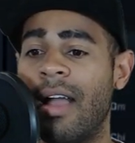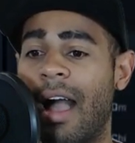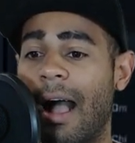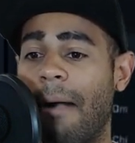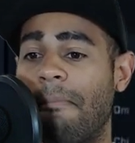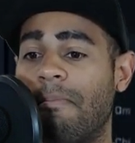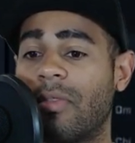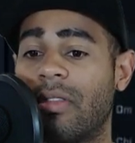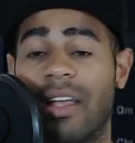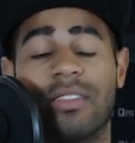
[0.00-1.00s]
Um,
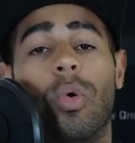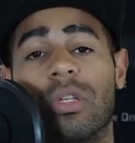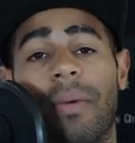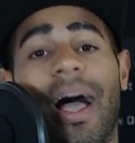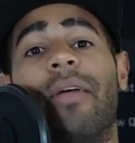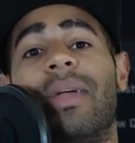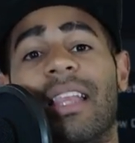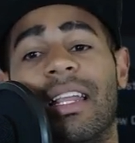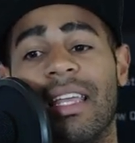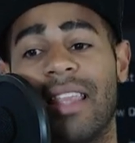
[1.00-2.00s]
that's awesome. I
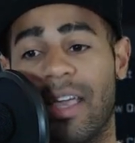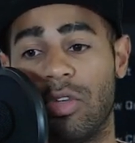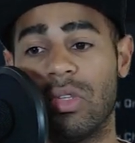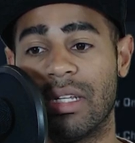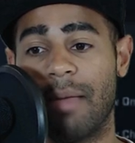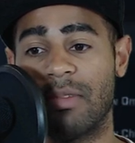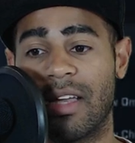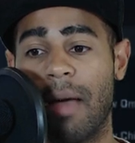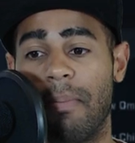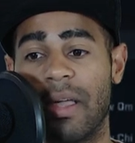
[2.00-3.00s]
really need that username to
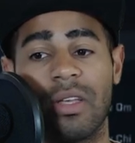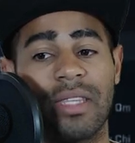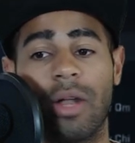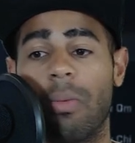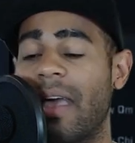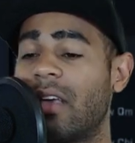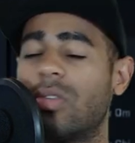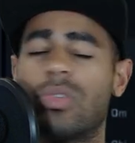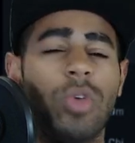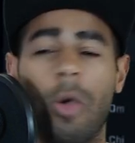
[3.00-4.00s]
come because that'll make it
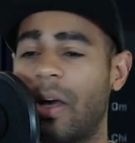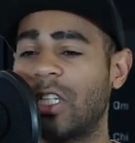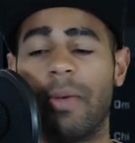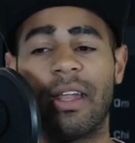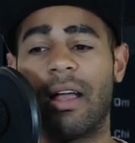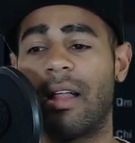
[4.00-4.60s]
so much better.